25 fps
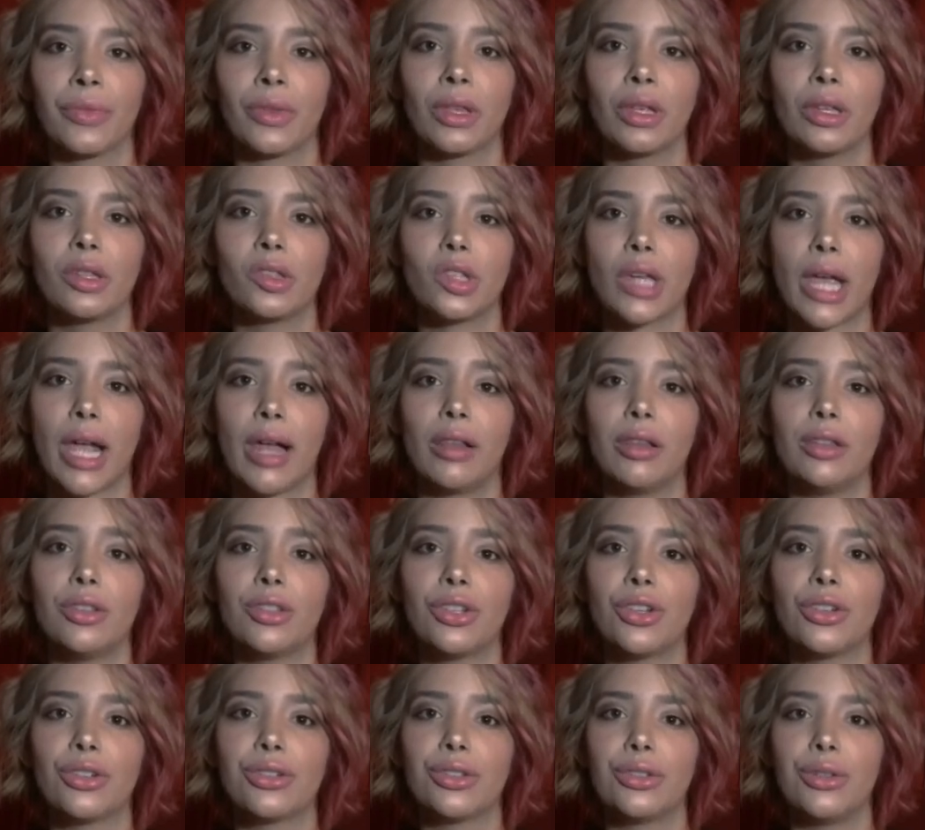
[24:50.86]

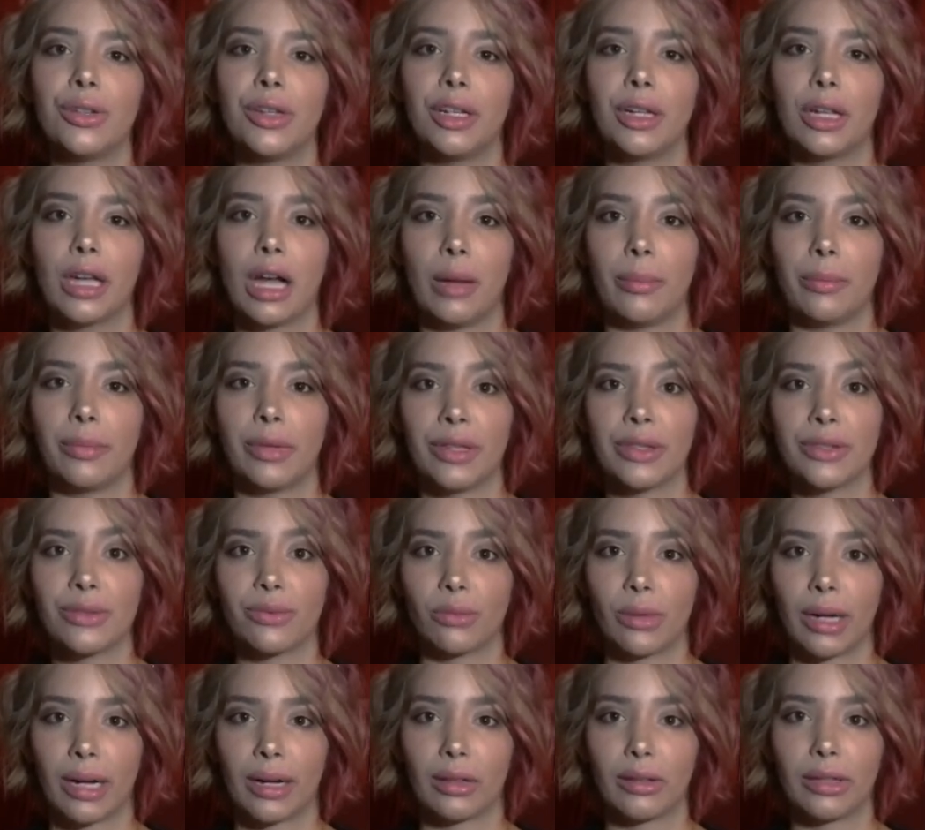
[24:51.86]
Challengers to incumbents
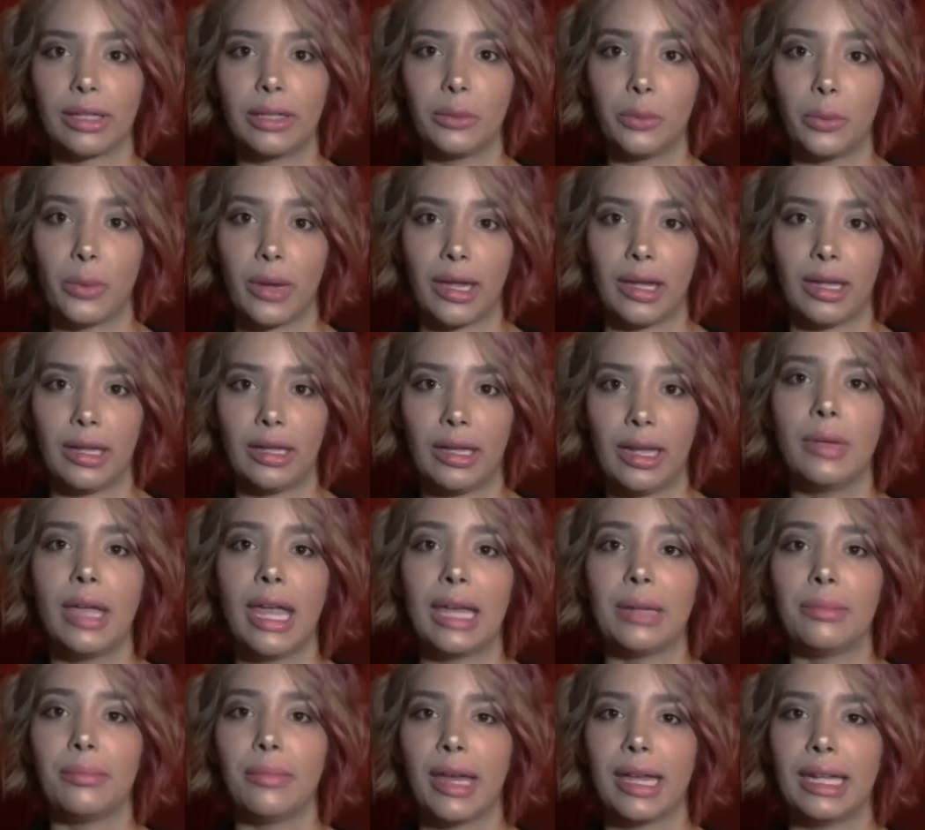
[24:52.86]
rarely win,
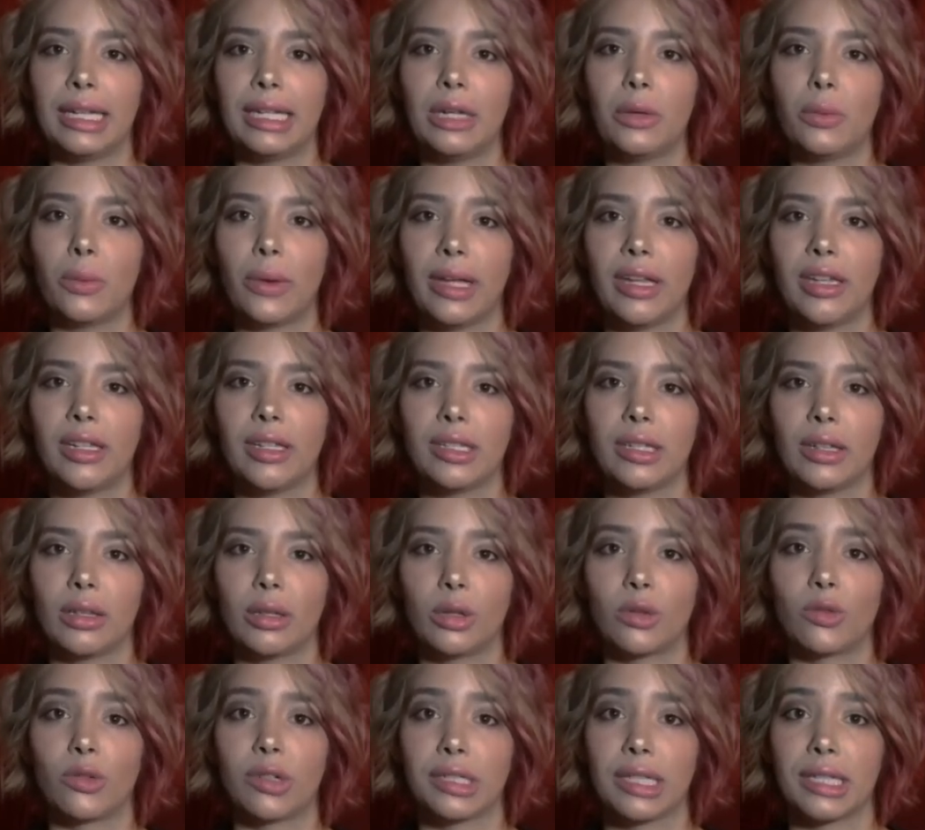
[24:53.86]
and many wait until
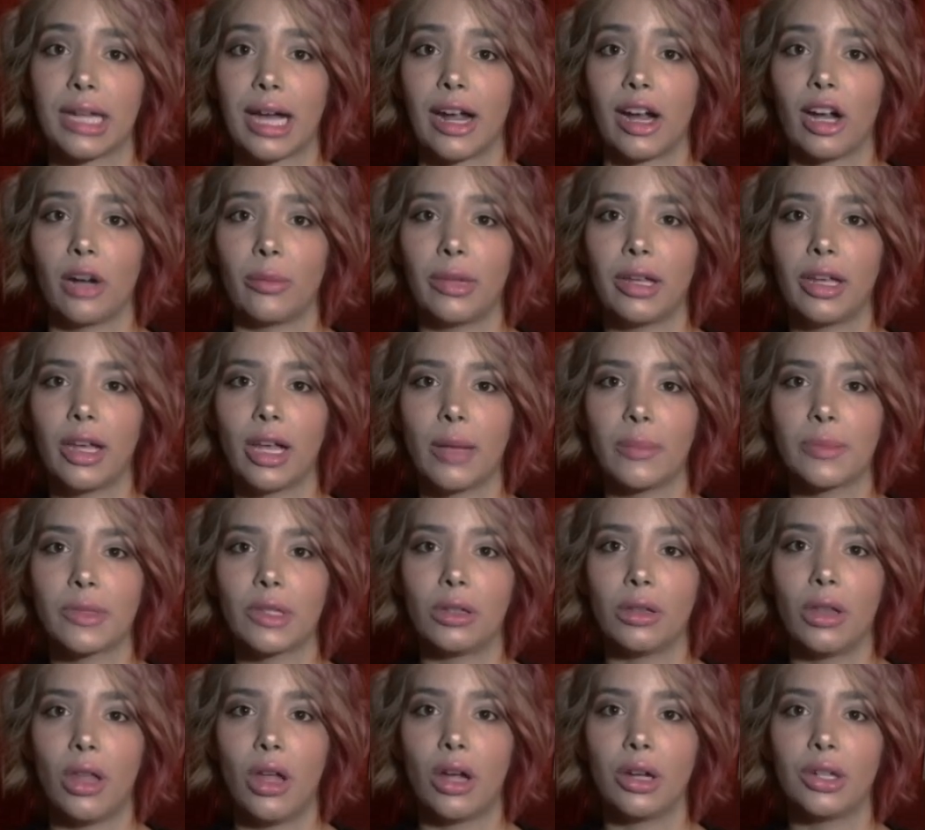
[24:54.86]
a retirement comes
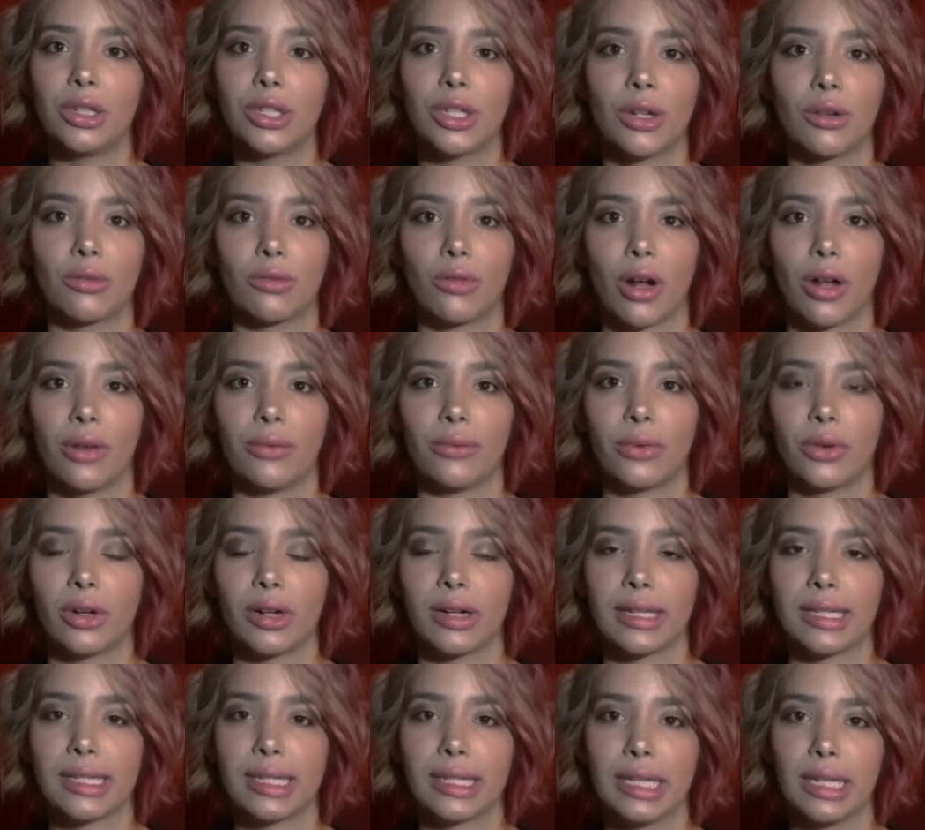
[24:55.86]
along to run for
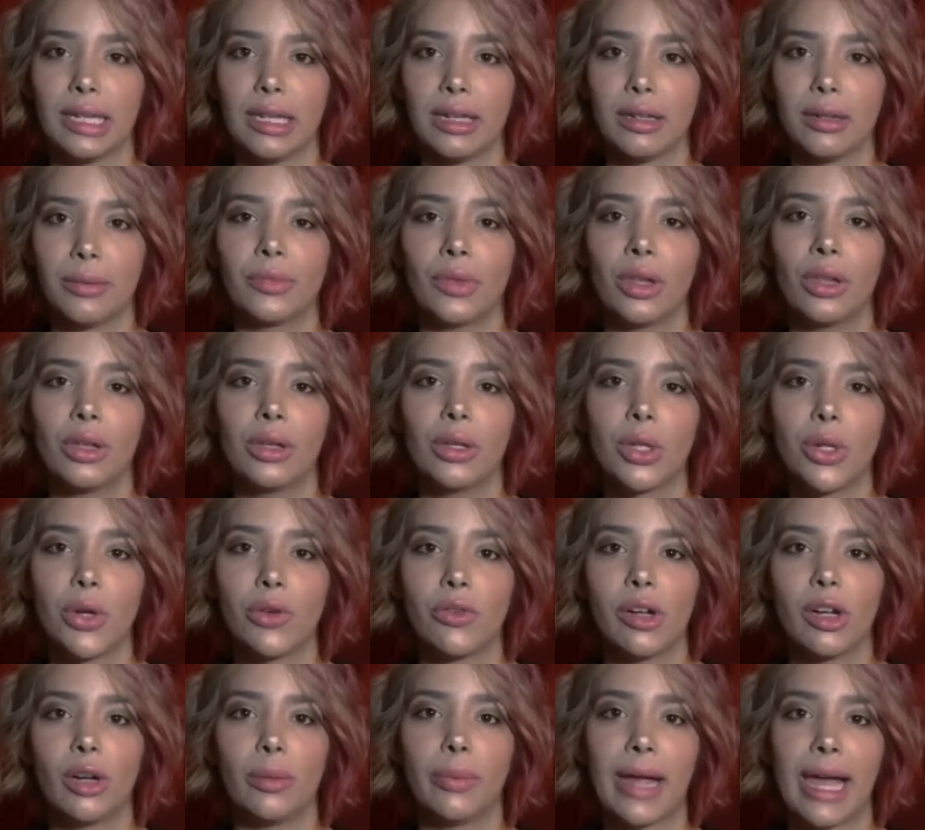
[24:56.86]
a seat.
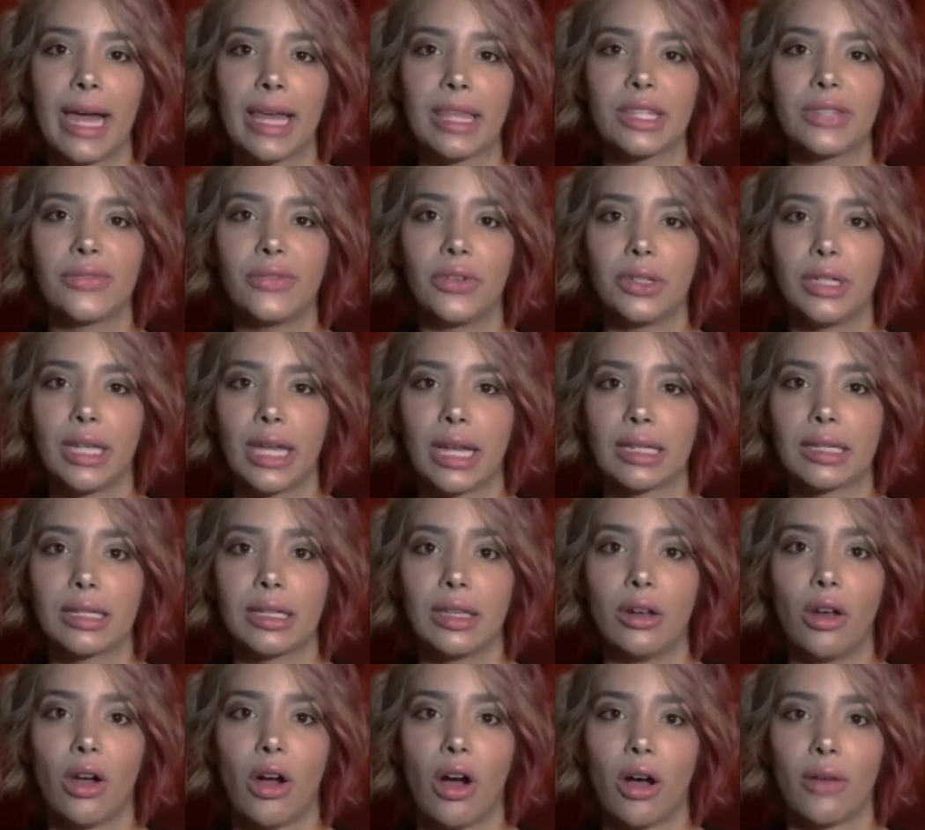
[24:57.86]
Career paths for
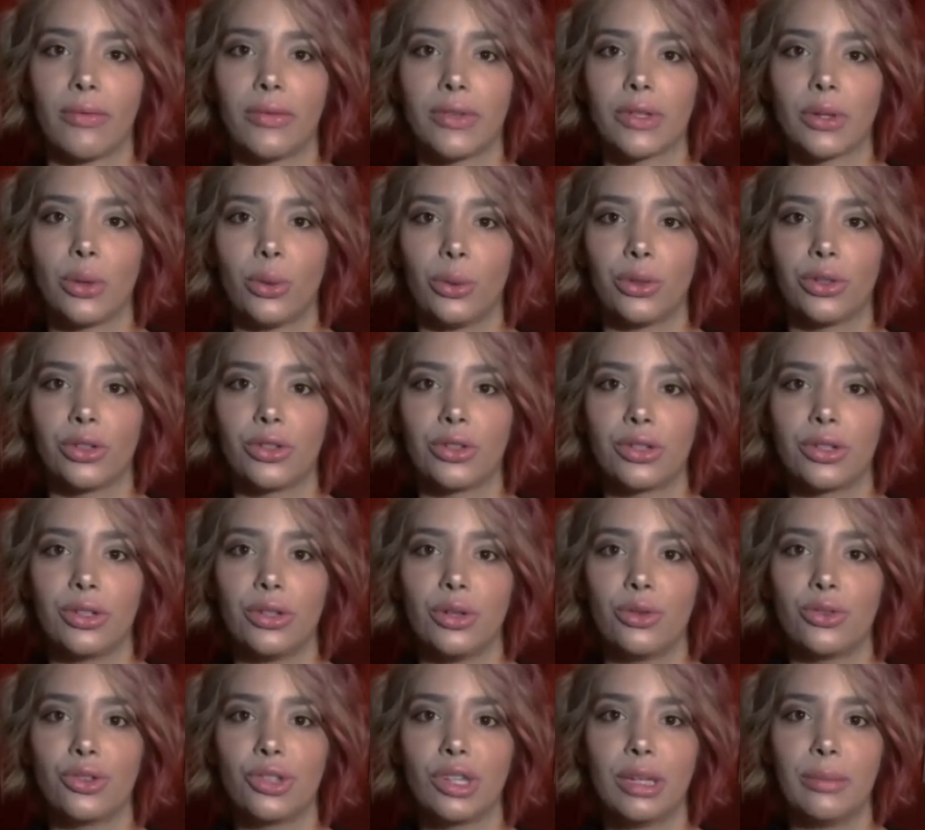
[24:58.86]
Texan office holders usually